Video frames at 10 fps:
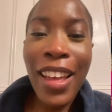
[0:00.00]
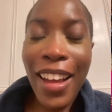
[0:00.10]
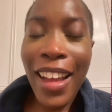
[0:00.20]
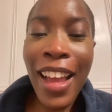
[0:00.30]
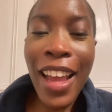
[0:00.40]

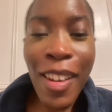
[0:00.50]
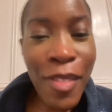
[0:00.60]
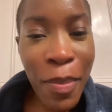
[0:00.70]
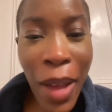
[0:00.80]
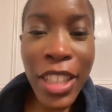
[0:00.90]
at
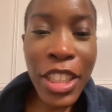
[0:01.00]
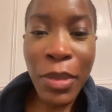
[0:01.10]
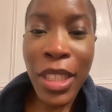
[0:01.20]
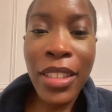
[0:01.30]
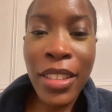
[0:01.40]
every
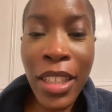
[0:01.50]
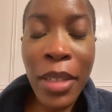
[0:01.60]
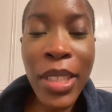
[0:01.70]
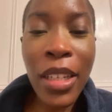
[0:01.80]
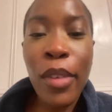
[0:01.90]
banishment, it
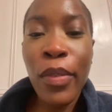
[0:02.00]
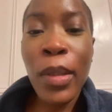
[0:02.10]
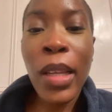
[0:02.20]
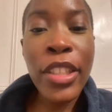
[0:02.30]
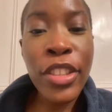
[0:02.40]
seems. And I feel
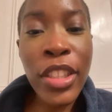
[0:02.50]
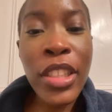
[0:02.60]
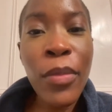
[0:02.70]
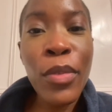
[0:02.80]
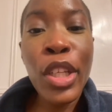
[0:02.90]
like she's
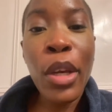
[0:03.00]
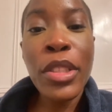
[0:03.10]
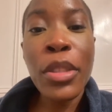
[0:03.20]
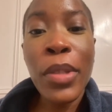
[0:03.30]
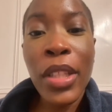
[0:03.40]
definitely going
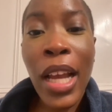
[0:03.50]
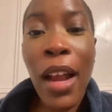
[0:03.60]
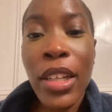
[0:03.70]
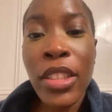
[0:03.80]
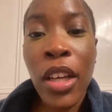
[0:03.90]
to be the
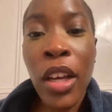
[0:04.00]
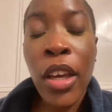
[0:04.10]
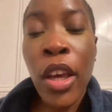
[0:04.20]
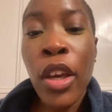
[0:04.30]
character